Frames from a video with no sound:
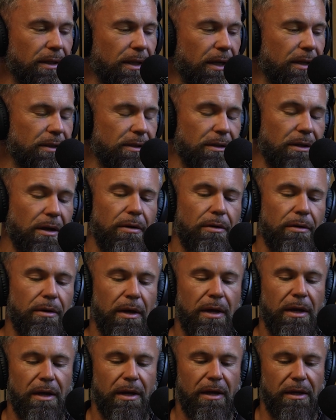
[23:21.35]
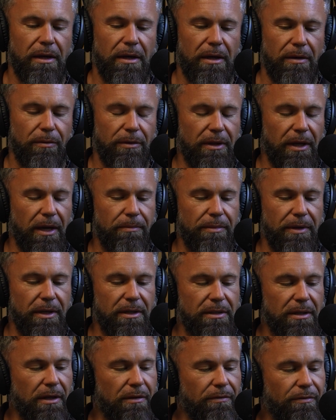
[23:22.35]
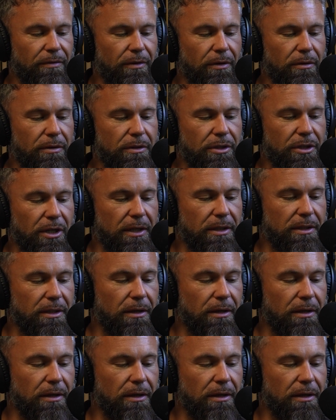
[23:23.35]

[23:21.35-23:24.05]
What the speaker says: let us know. And with that being said, folks, check